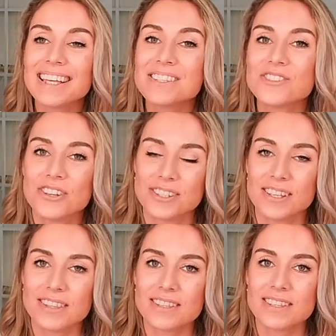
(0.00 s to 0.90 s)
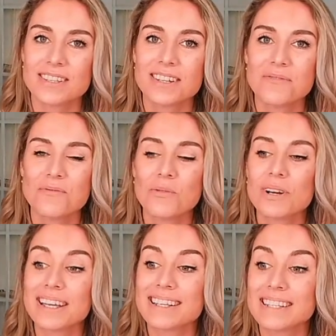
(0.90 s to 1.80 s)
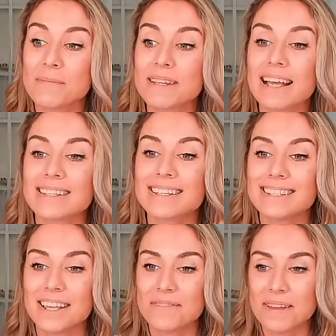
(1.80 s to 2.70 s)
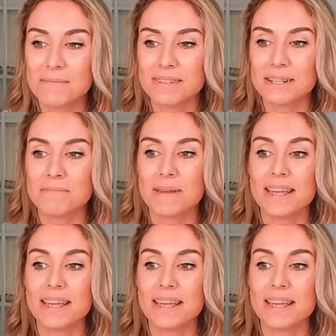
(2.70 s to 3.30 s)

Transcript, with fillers: is just like the 694, except it has this self emptying